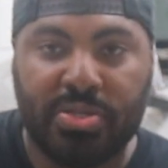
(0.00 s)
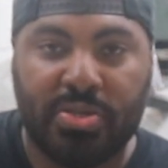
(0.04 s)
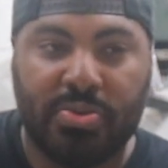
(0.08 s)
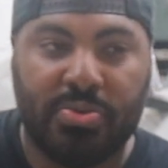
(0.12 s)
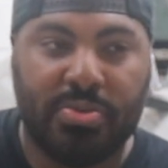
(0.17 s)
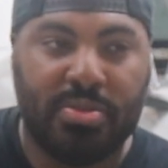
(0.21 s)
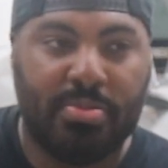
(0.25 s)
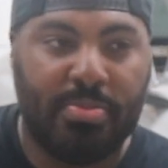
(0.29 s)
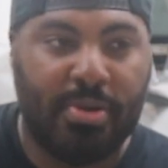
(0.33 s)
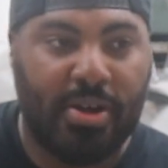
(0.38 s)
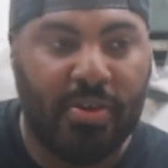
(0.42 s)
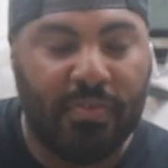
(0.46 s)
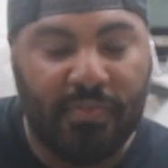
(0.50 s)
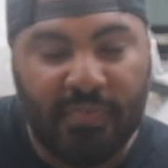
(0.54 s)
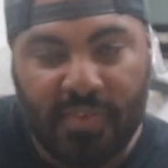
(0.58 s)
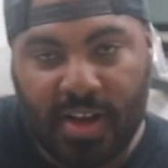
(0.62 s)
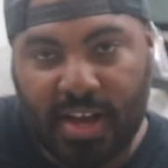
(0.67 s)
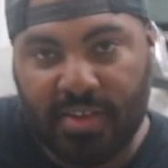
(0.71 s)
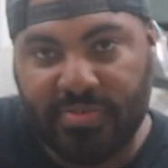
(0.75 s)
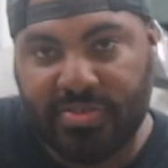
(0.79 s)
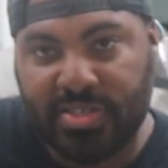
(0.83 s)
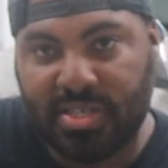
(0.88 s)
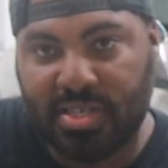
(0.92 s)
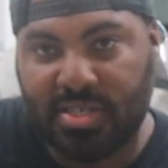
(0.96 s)
It was about
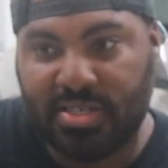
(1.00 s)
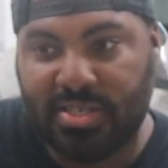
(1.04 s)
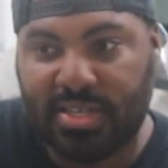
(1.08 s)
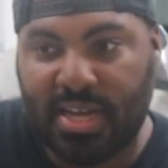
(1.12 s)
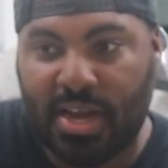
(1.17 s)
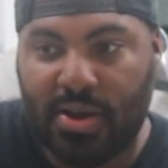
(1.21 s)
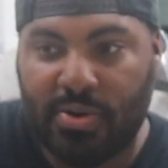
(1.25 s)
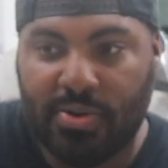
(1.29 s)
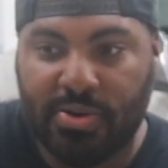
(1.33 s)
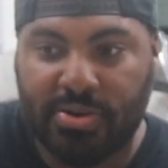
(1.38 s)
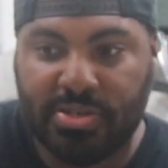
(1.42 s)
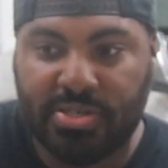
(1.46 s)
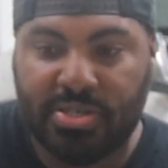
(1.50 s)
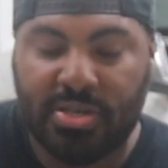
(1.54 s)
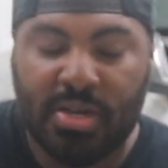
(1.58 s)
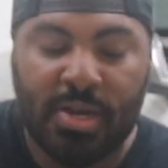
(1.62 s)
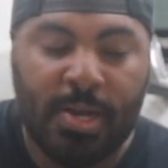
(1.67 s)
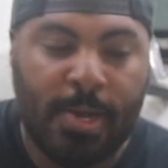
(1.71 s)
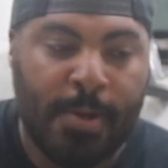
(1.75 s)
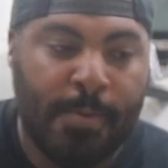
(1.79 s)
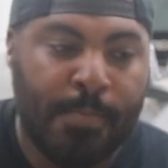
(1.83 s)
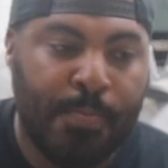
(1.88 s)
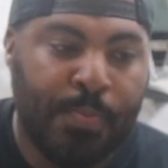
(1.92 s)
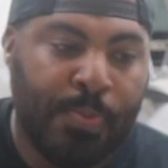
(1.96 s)
5-6 hours.
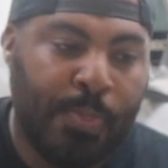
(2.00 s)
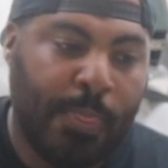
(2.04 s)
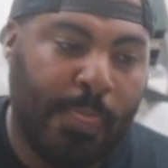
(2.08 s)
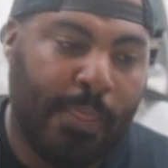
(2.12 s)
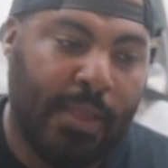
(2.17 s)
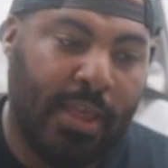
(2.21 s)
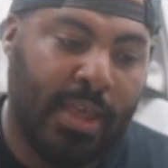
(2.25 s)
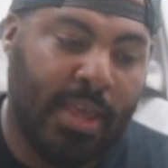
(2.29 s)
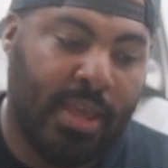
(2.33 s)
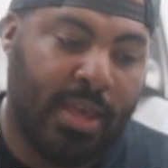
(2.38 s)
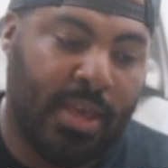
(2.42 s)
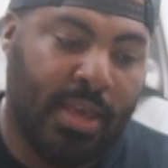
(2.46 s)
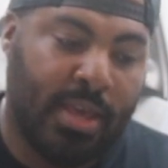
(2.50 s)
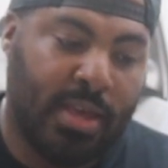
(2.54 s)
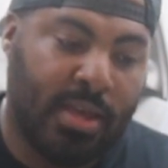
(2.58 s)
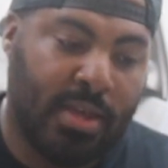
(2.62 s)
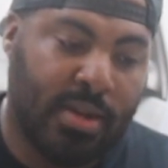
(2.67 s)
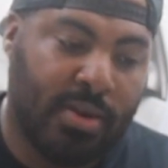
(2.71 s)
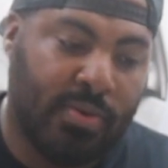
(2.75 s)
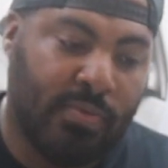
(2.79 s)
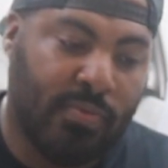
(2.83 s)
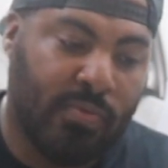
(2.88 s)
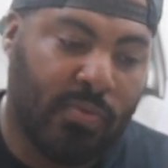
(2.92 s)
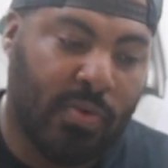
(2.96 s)

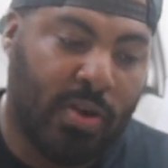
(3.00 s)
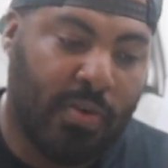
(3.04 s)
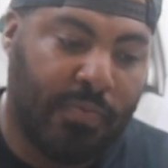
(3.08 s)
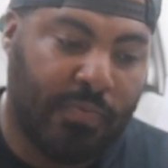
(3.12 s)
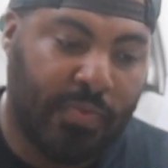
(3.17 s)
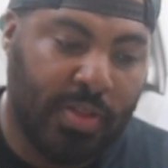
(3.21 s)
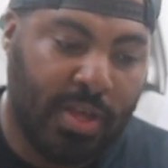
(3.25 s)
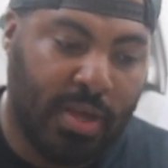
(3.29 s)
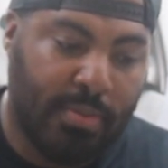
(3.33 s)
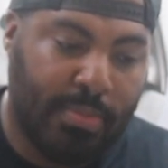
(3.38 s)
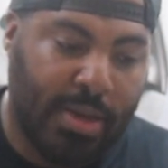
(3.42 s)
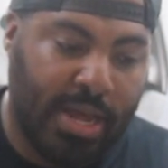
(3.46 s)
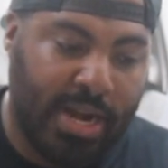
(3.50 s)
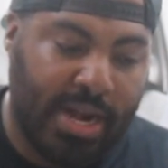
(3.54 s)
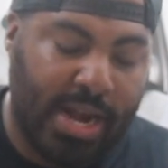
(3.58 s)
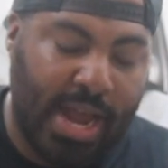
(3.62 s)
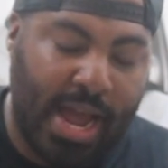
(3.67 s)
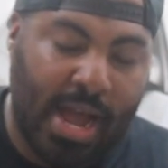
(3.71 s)
And roughly about an